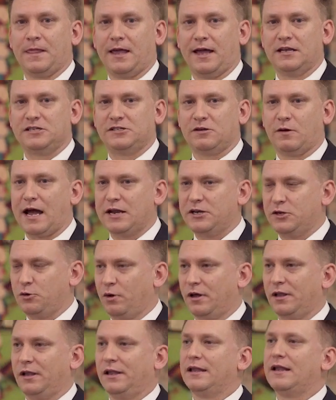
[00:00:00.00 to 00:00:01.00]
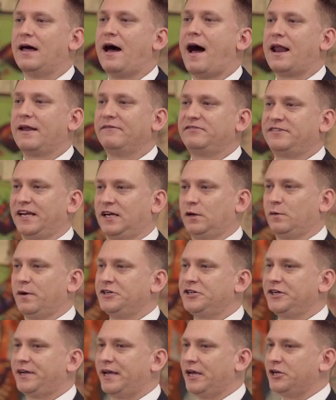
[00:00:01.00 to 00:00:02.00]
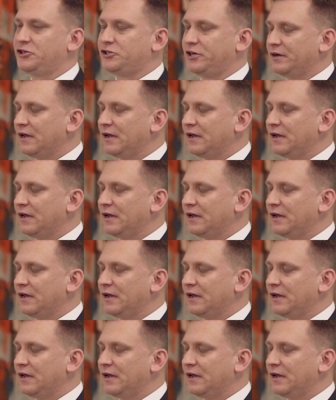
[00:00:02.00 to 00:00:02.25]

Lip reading: And so I do a lot of psychoeducation.